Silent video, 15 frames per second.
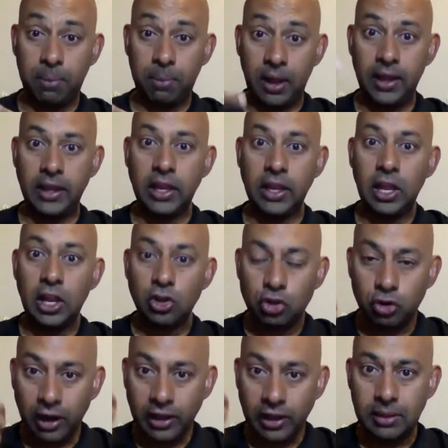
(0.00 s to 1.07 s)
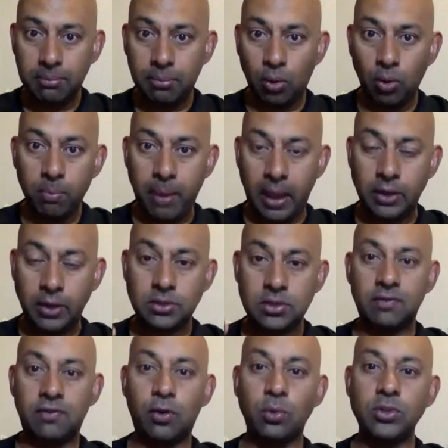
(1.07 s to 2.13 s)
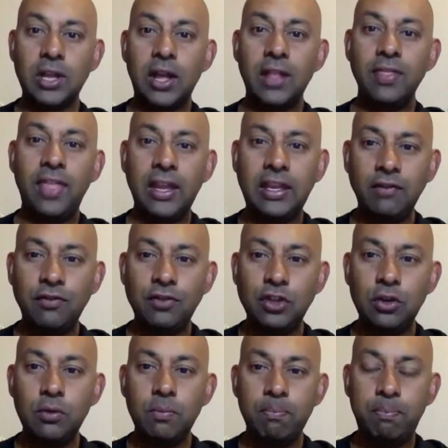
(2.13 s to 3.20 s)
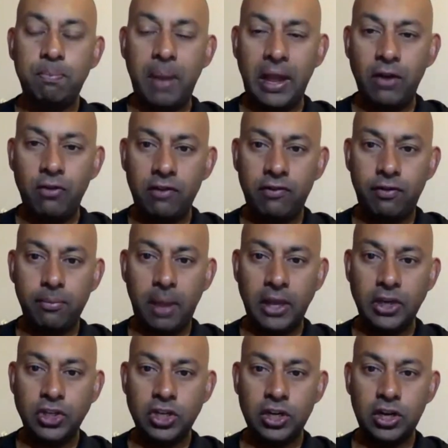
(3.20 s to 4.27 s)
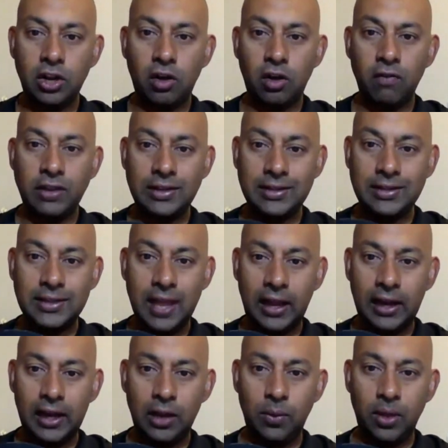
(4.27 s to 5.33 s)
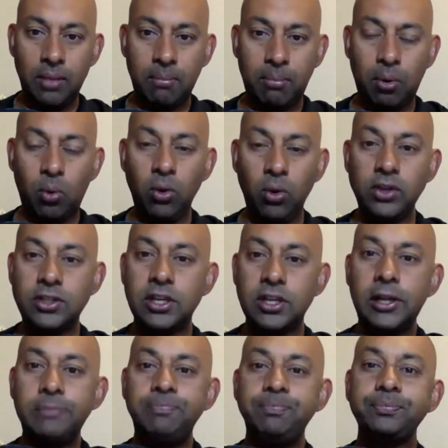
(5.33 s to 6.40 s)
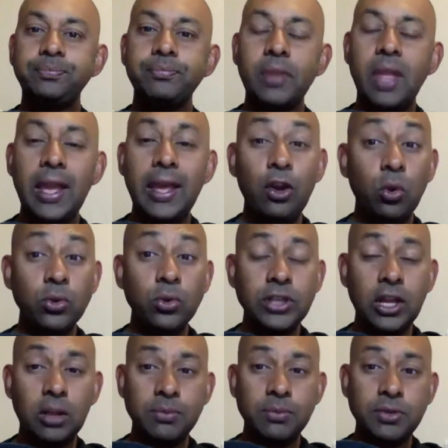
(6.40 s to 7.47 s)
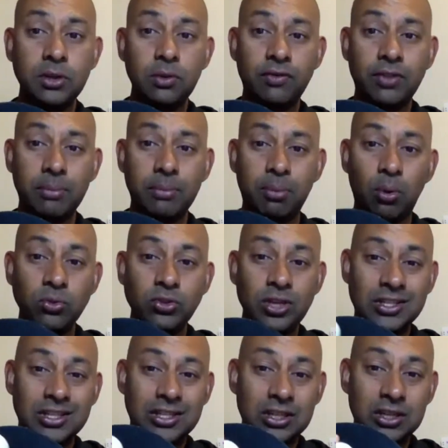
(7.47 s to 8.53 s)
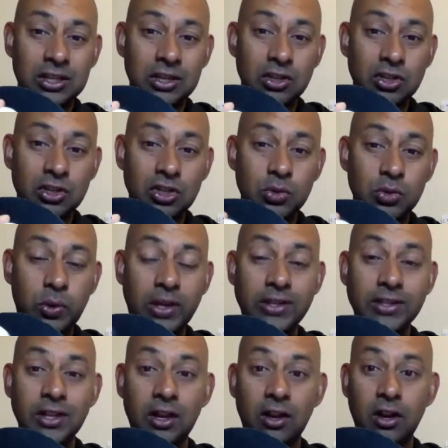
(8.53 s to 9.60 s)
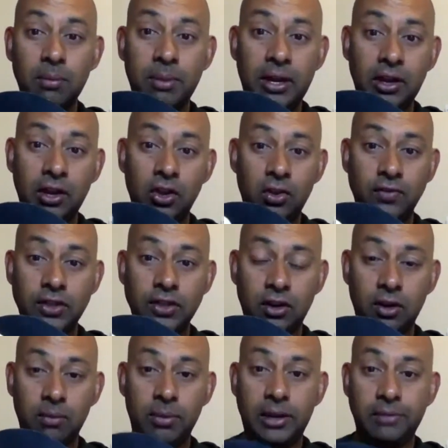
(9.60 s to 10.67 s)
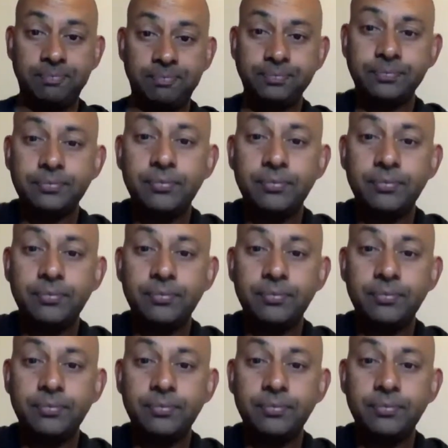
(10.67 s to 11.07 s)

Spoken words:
playing, track the ball backwards and forwards. That gives you better information of exactly where the ball is, and it also helps you if the ball just swings a little bit and curves a little bit.